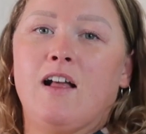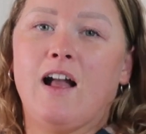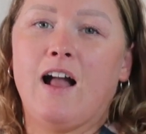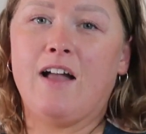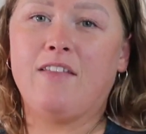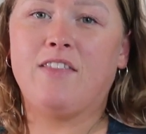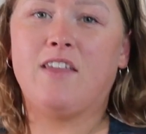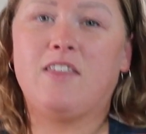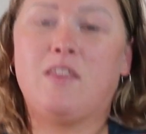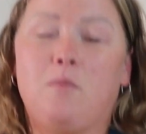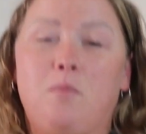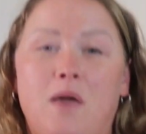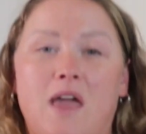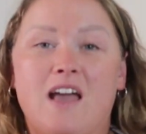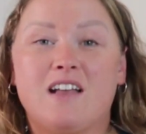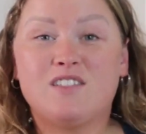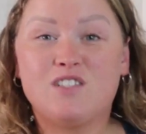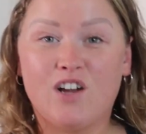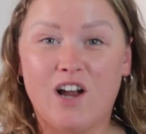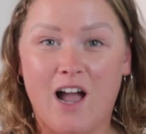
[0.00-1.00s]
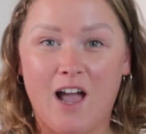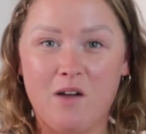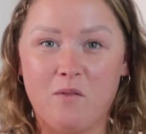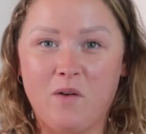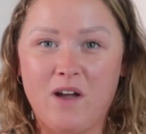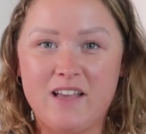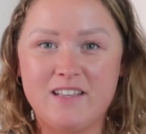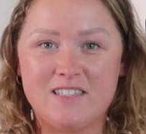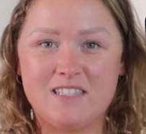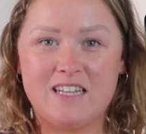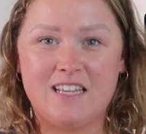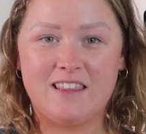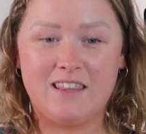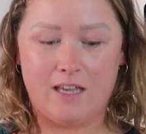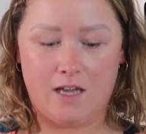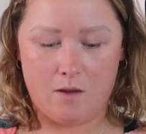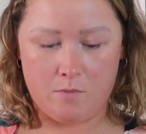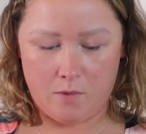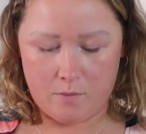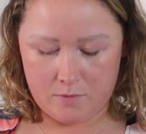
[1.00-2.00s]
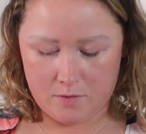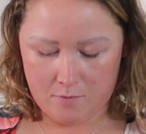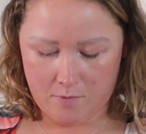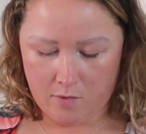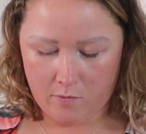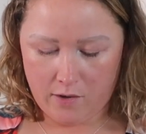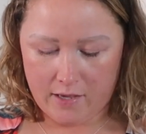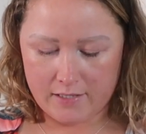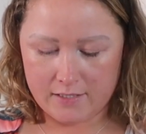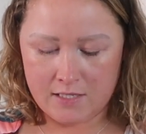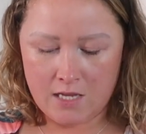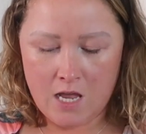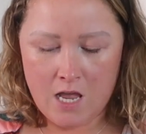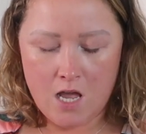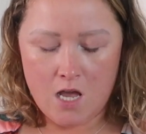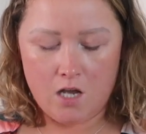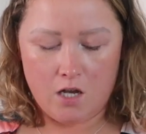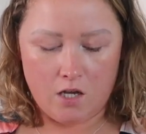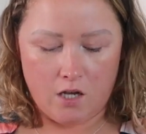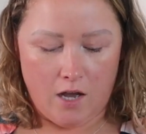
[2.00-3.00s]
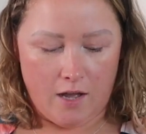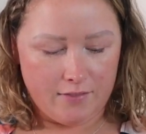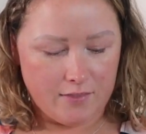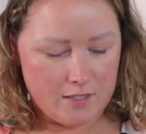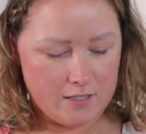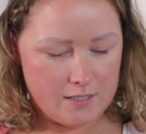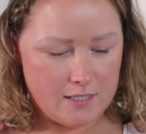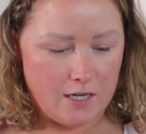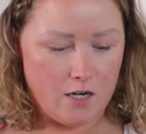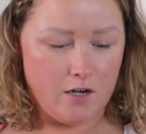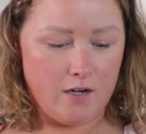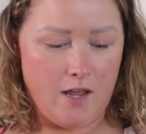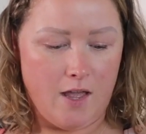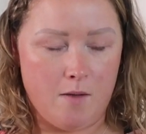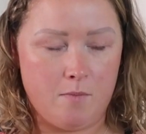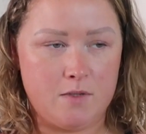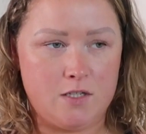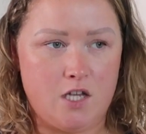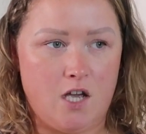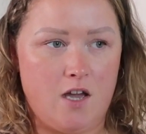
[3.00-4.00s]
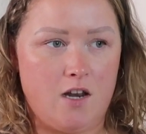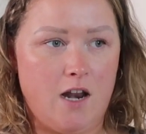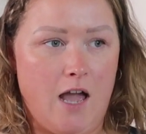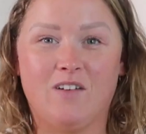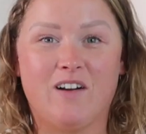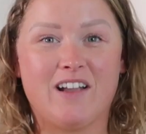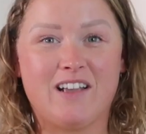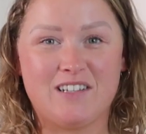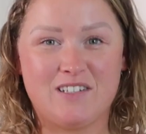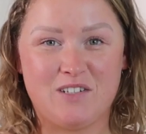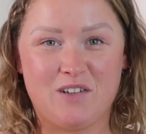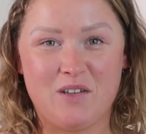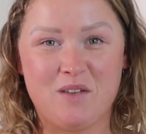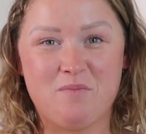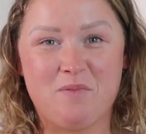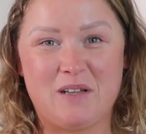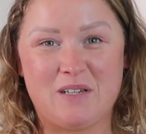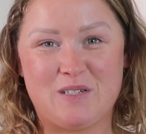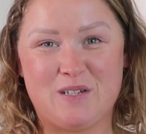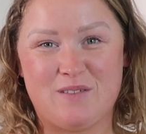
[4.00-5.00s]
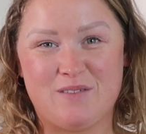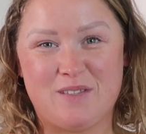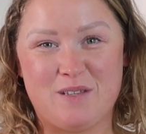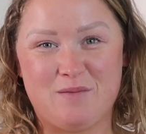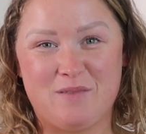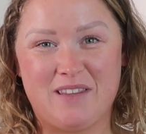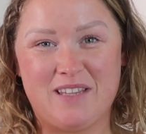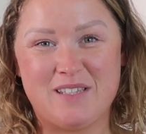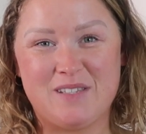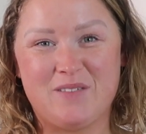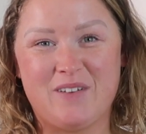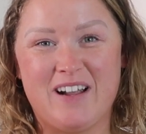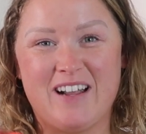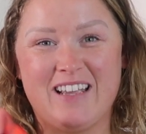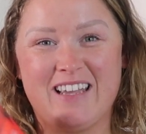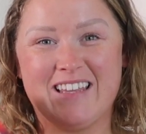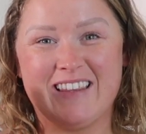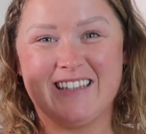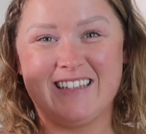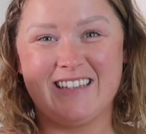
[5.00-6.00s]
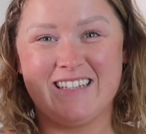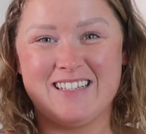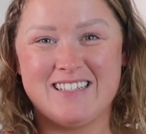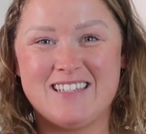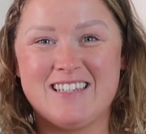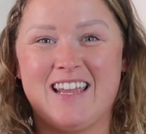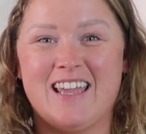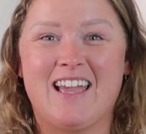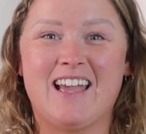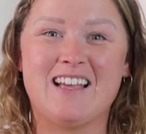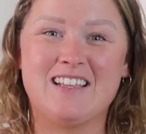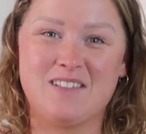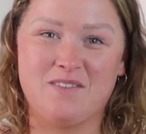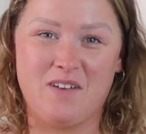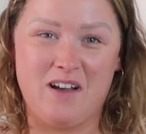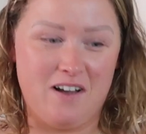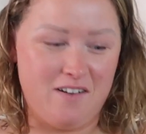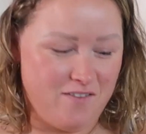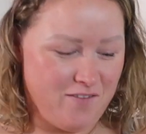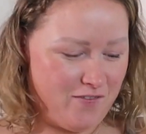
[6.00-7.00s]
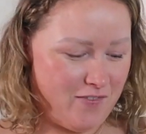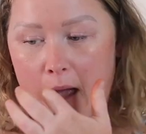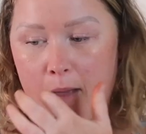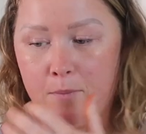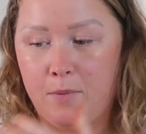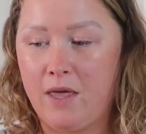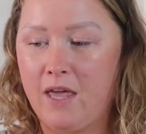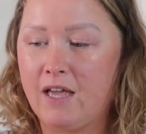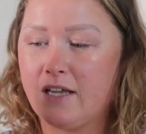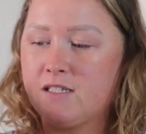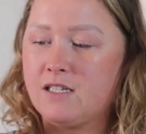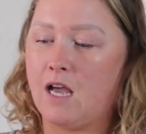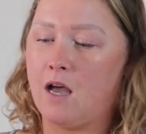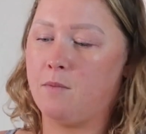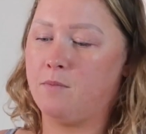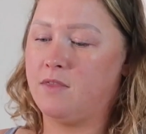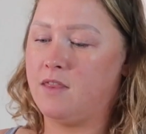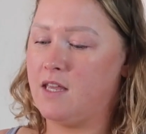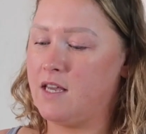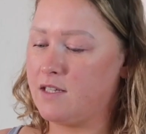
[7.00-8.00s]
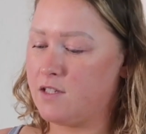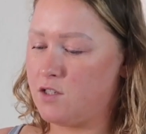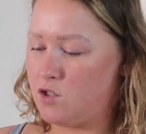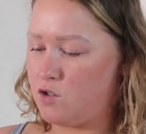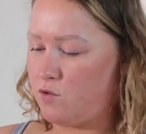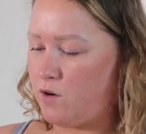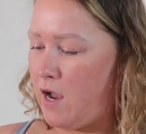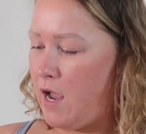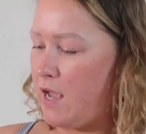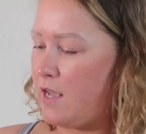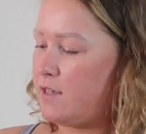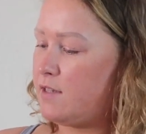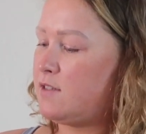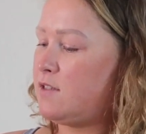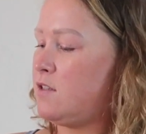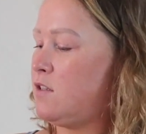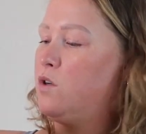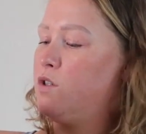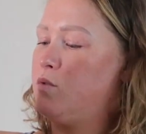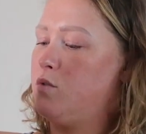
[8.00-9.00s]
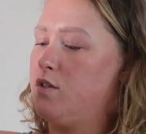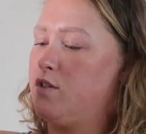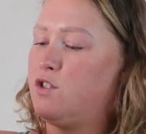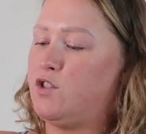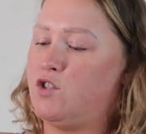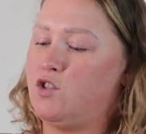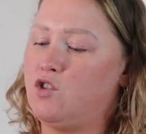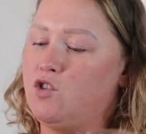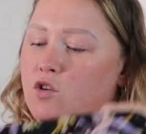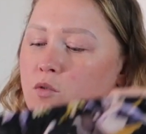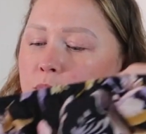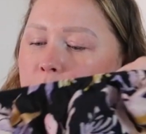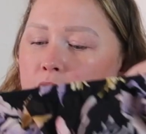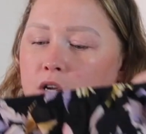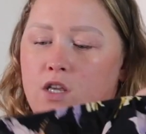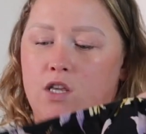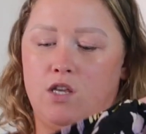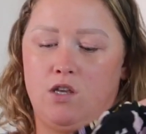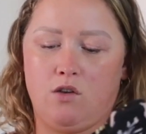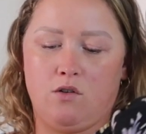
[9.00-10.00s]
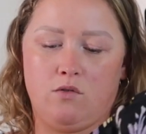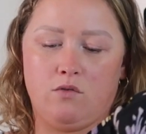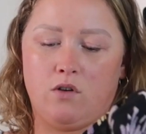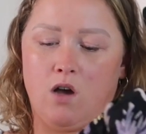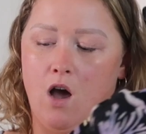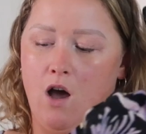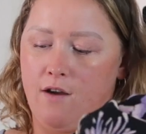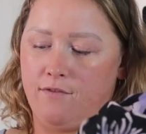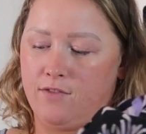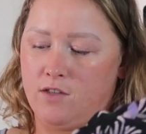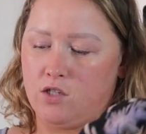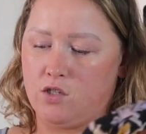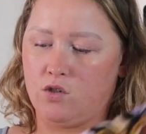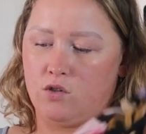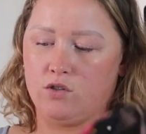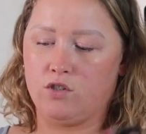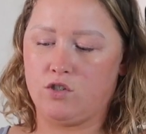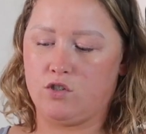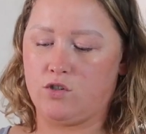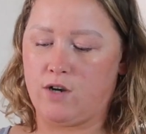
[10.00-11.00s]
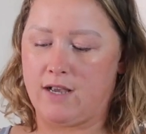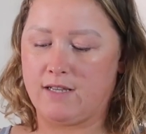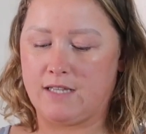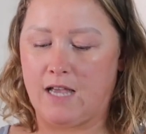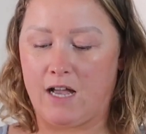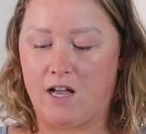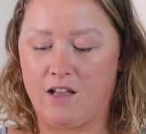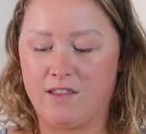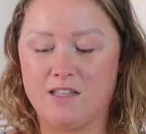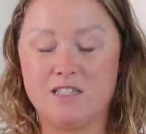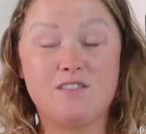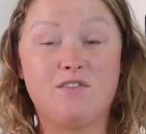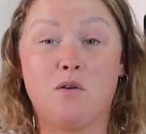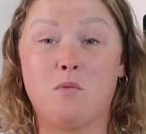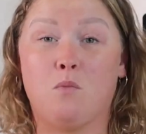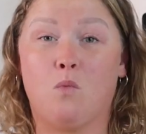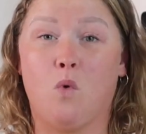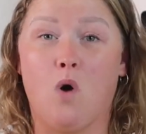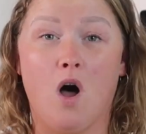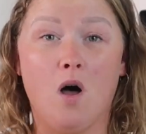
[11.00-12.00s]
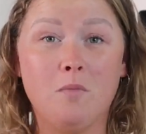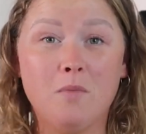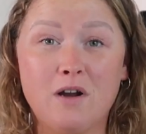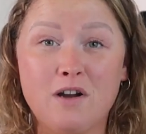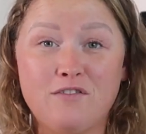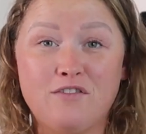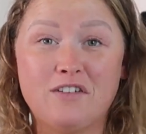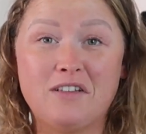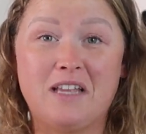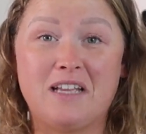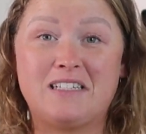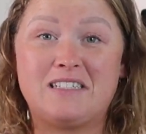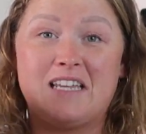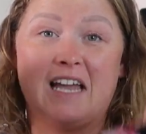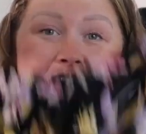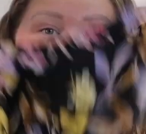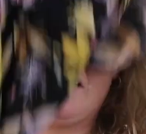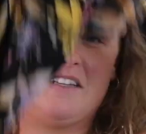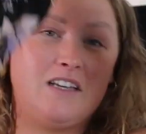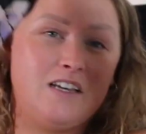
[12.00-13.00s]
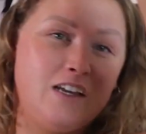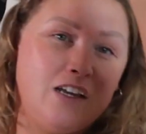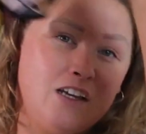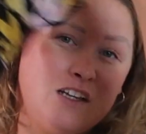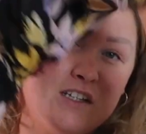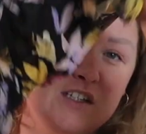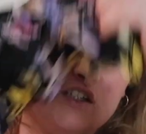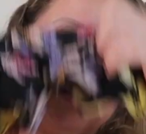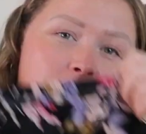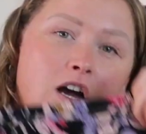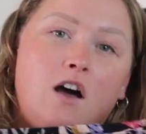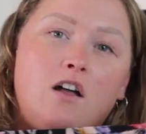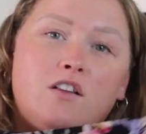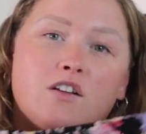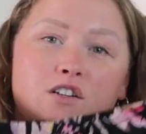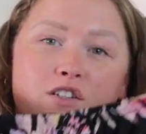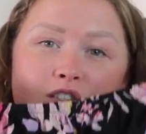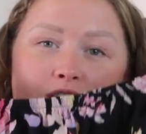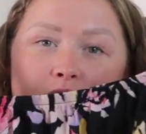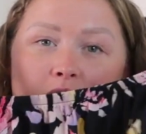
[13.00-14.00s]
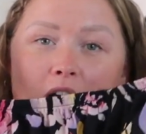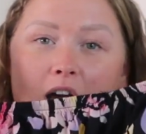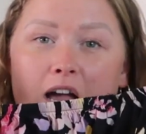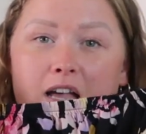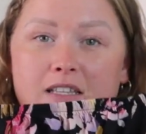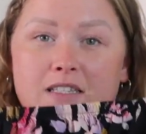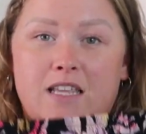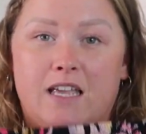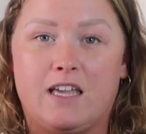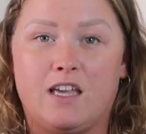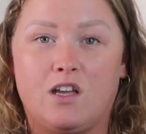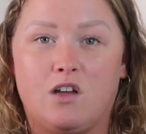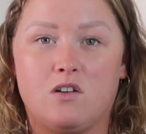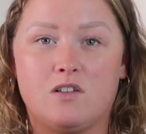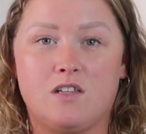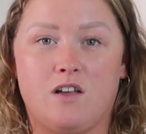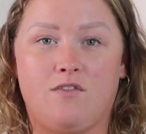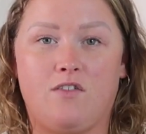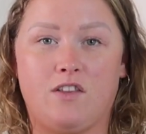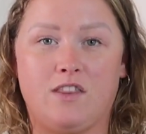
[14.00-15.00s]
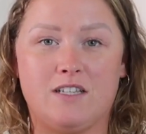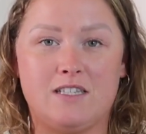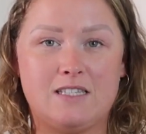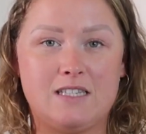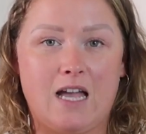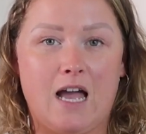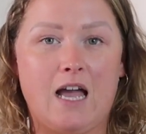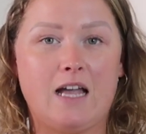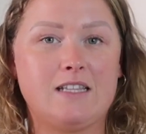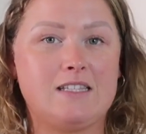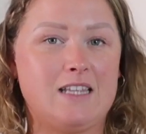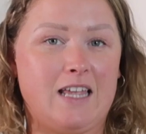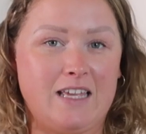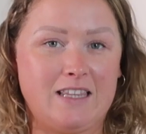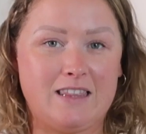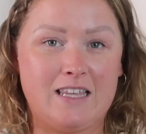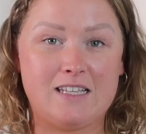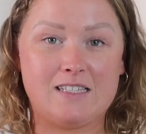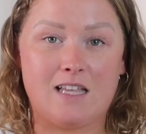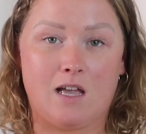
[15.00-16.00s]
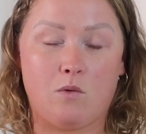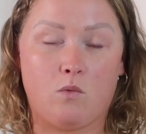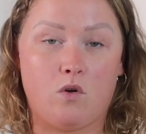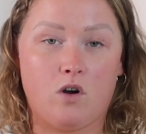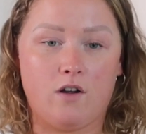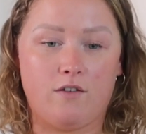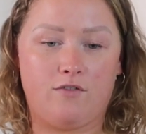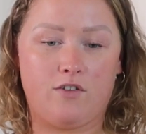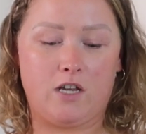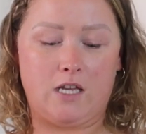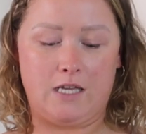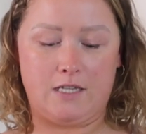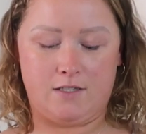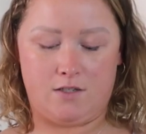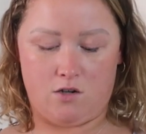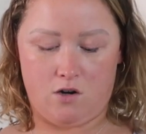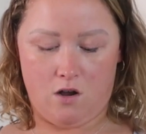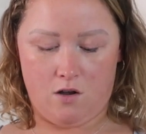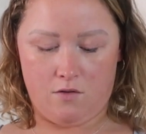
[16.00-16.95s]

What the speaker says: And then the pants are high-waisted. They come up to my waist. Got this set on Amazon, or I can show you a picture of someone that's wearing it in the listing as well. I picked up this dress, which was super cute, off-the-shoulder dress. I got this from Walmart for like $10, you guys. Like, it goes off on the sides like this. I wore it for Easter